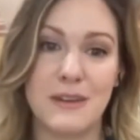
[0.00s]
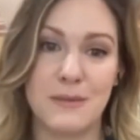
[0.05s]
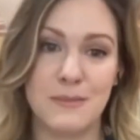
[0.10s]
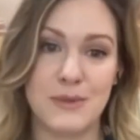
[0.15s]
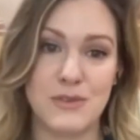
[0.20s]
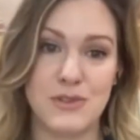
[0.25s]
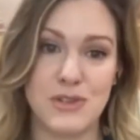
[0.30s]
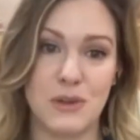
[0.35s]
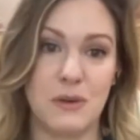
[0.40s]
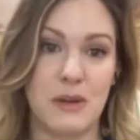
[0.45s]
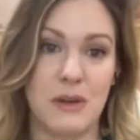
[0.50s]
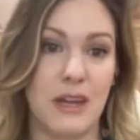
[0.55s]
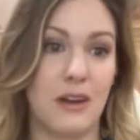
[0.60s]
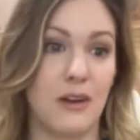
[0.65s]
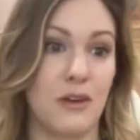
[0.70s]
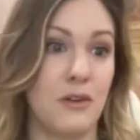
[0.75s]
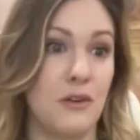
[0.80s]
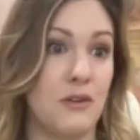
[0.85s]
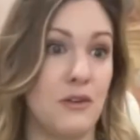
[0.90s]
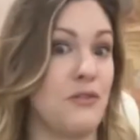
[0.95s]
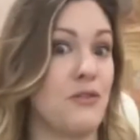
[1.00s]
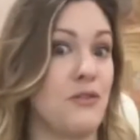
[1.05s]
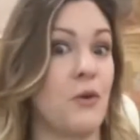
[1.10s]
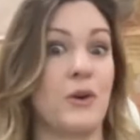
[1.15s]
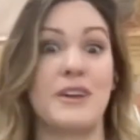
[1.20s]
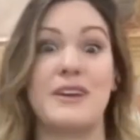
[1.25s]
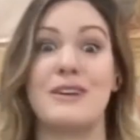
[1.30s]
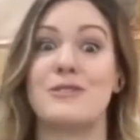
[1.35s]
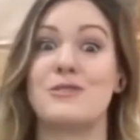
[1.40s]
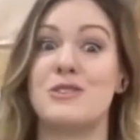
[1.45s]
have been doing for
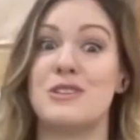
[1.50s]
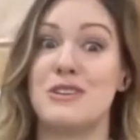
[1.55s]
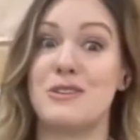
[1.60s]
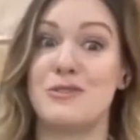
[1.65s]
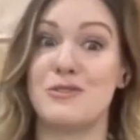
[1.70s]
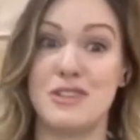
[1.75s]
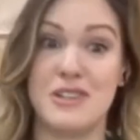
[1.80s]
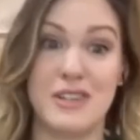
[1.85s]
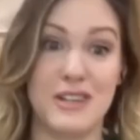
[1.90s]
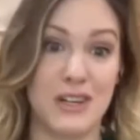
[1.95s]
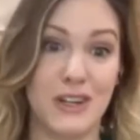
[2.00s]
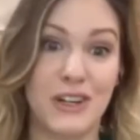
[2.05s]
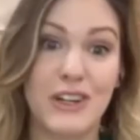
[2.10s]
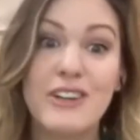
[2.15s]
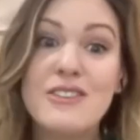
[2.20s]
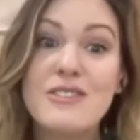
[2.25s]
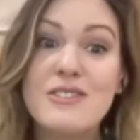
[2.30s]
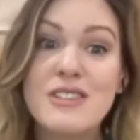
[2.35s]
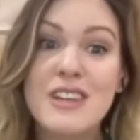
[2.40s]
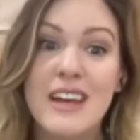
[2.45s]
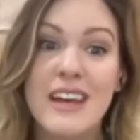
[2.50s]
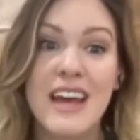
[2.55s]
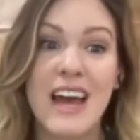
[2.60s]
years and years and years.